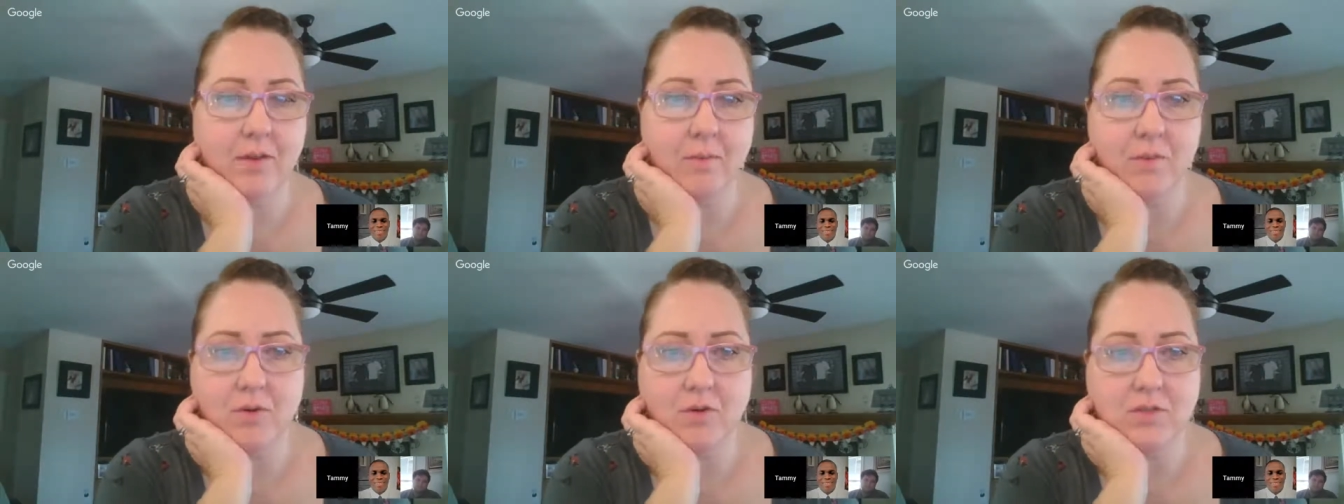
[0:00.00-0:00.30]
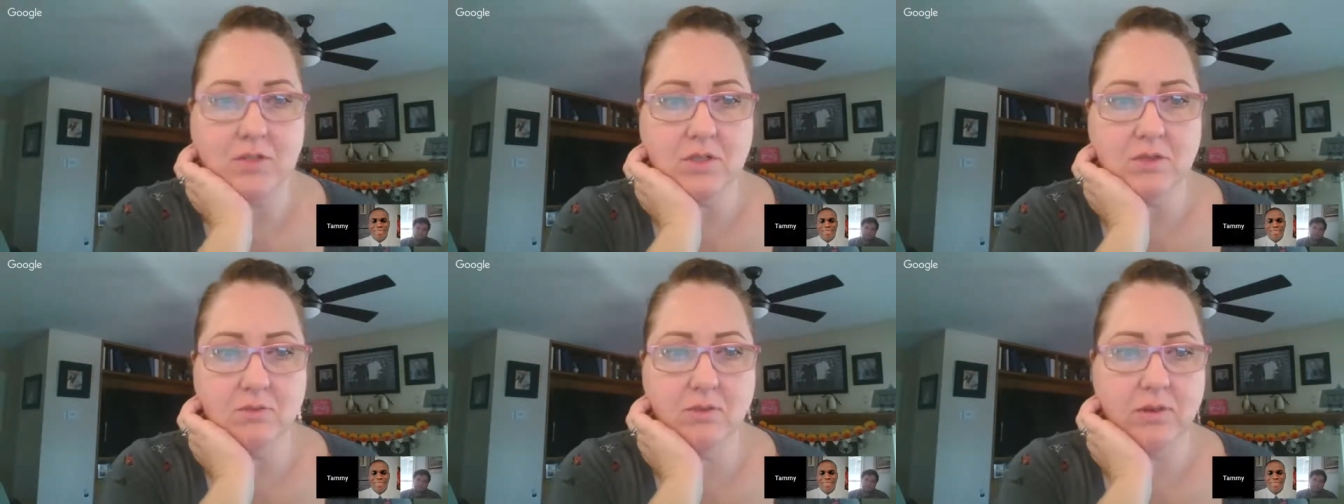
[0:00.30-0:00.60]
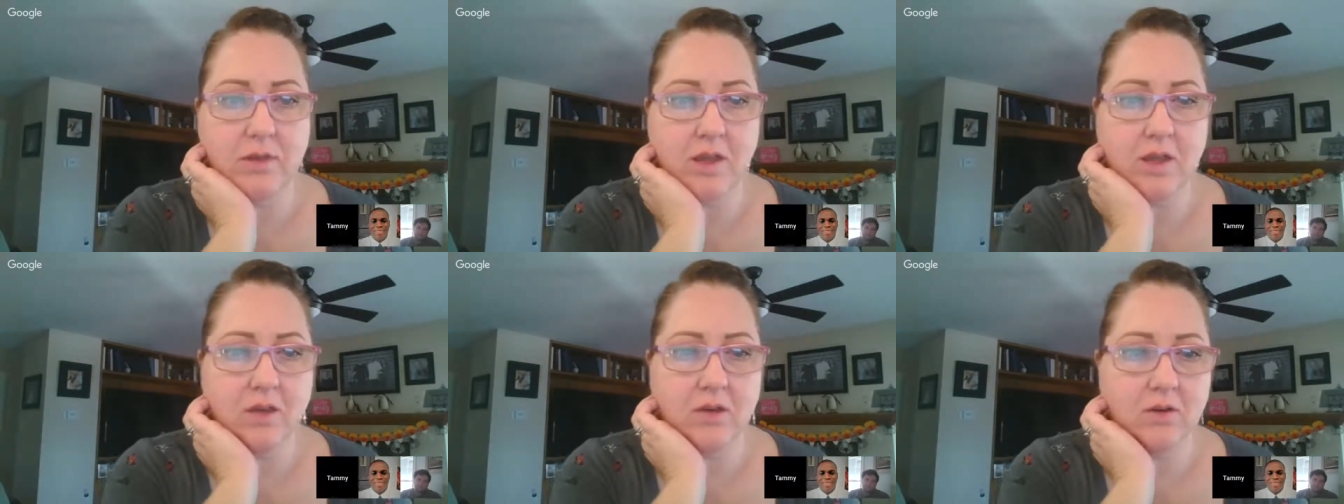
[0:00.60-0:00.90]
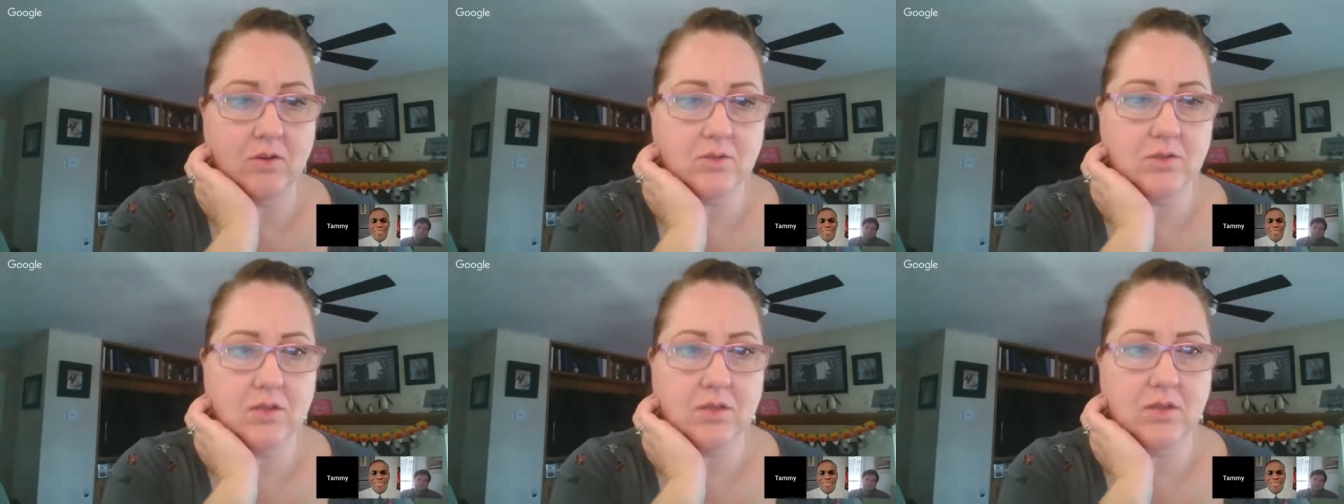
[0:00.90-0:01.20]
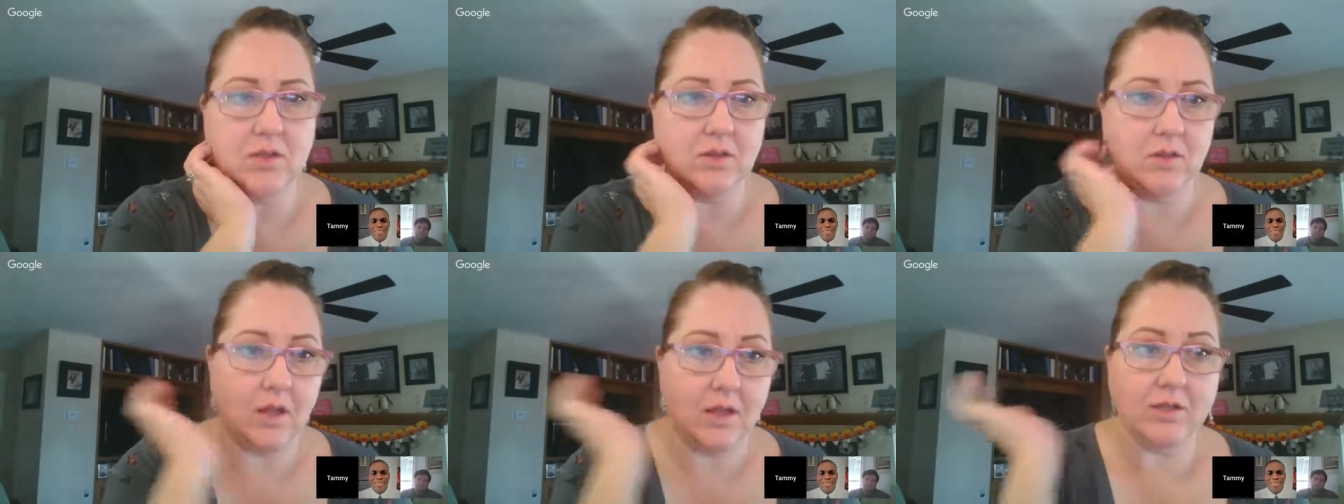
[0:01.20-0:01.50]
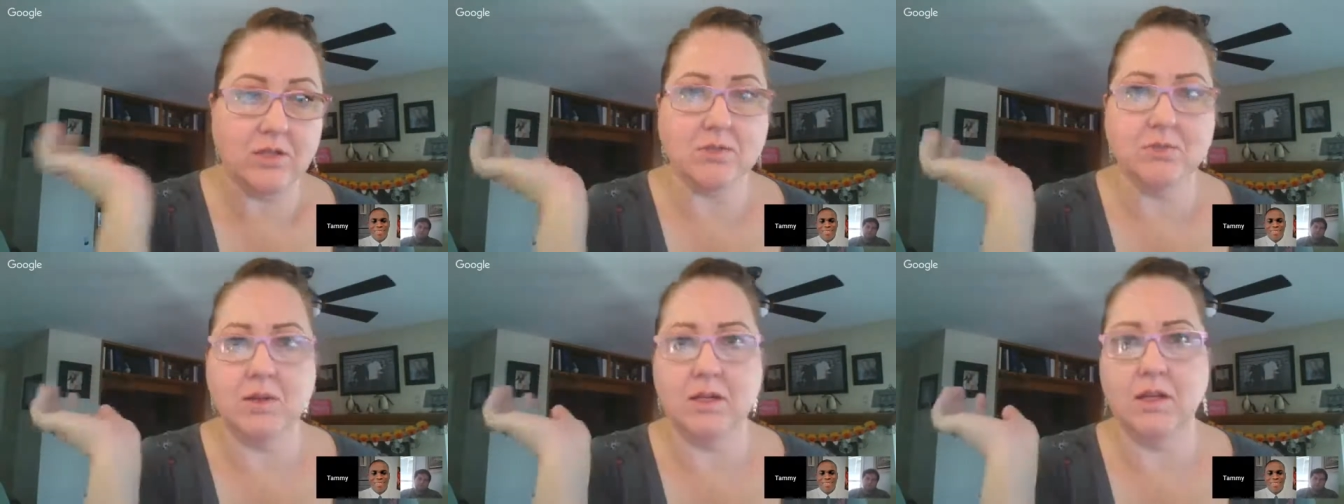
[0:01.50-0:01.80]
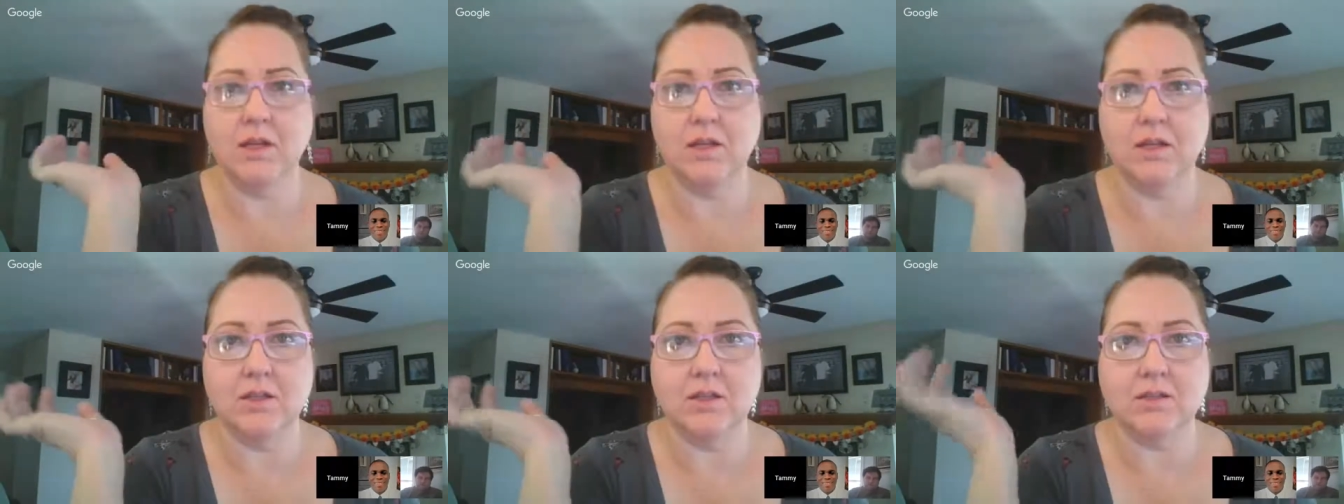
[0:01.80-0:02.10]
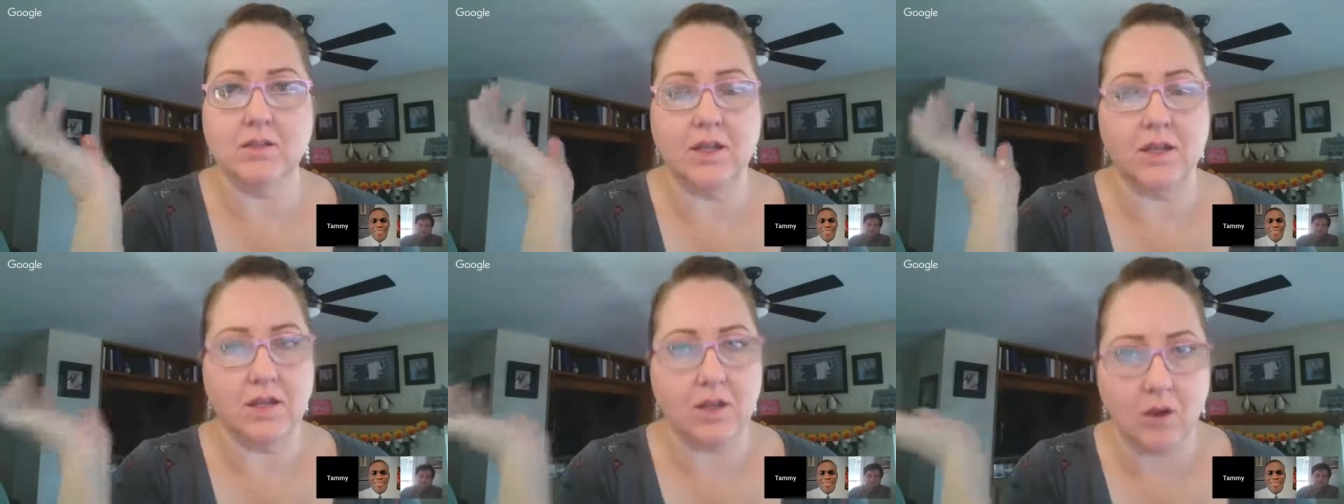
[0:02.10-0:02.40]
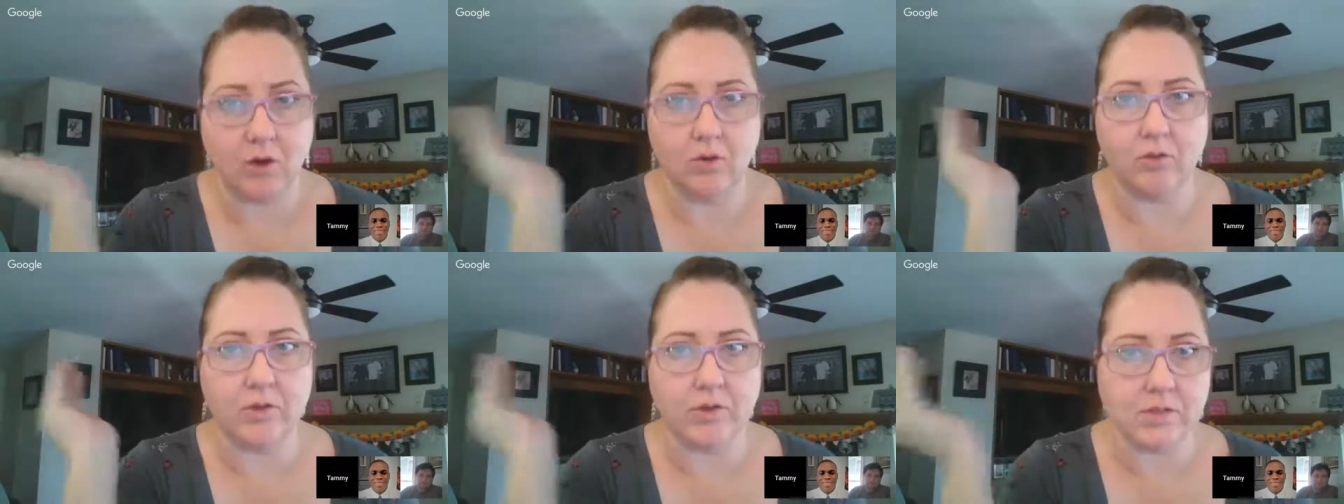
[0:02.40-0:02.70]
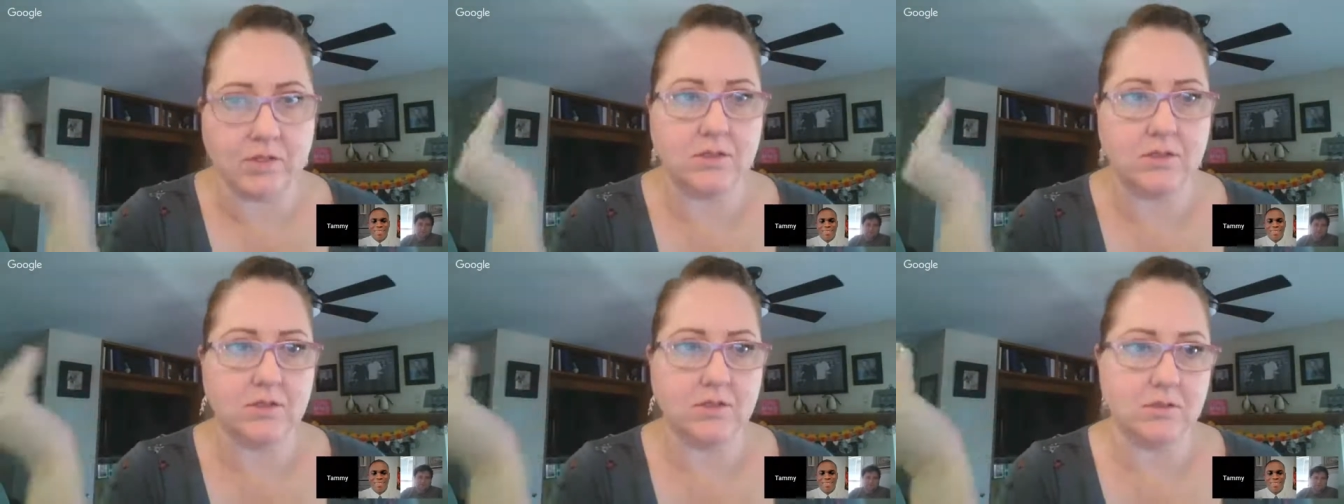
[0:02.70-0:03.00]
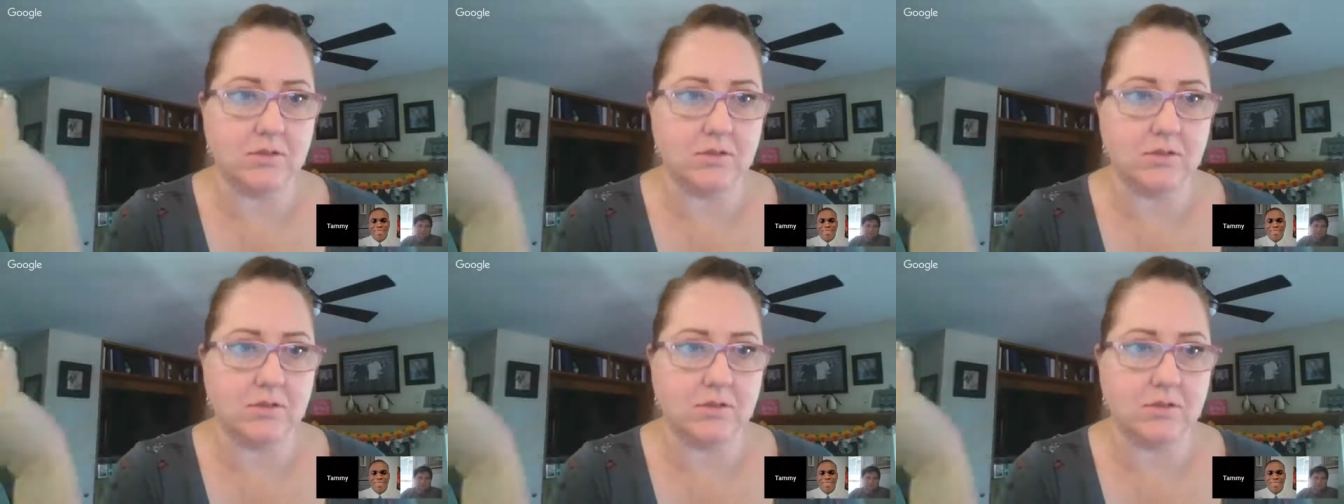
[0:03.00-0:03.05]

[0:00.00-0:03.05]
person when they go to the lunch meeting and say, no, this is